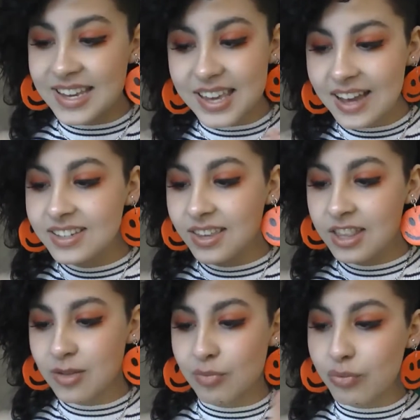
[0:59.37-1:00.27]
I guess
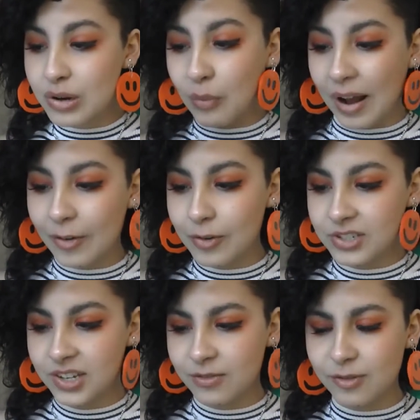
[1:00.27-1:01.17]
like the
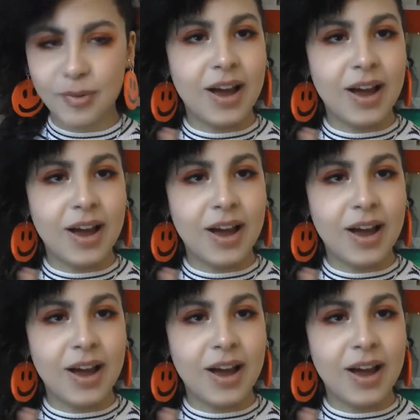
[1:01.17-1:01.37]
prerequisite for